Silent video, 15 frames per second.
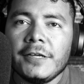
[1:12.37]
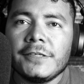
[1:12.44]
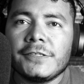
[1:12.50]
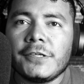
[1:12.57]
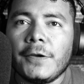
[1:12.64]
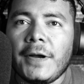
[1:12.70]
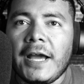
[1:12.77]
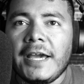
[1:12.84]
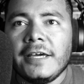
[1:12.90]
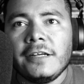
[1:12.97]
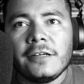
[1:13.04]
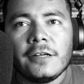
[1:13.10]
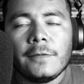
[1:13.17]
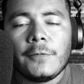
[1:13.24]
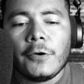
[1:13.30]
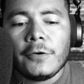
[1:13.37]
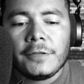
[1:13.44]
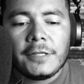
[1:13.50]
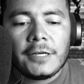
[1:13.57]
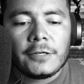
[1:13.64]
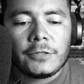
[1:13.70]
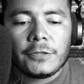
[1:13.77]
So I ended up going
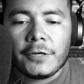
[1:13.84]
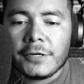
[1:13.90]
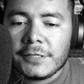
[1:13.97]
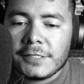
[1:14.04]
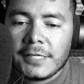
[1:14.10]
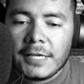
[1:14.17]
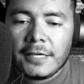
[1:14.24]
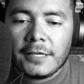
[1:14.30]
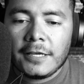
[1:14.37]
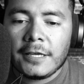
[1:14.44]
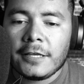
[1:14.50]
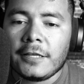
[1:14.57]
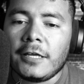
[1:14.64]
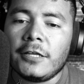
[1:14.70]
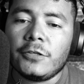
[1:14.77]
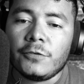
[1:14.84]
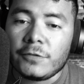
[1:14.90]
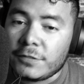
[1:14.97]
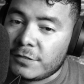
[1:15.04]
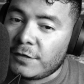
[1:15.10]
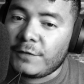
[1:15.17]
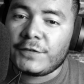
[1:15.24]
there Thursday, doing
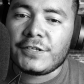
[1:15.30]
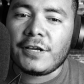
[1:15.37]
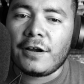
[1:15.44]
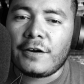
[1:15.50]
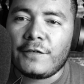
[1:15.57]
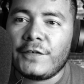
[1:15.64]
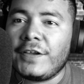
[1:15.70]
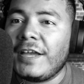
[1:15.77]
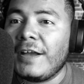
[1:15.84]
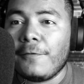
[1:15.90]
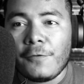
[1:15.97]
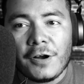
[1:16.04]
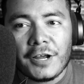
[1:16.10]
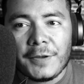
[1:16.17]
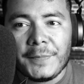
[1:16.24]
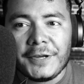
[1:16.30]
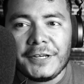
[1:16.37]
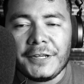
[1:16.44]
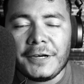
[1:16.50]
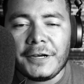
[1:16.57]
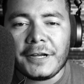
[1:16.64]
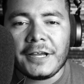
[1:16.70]
street photography and walking my
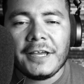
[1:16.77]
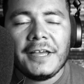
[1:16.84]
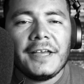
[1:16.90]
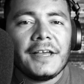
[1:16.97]
dog.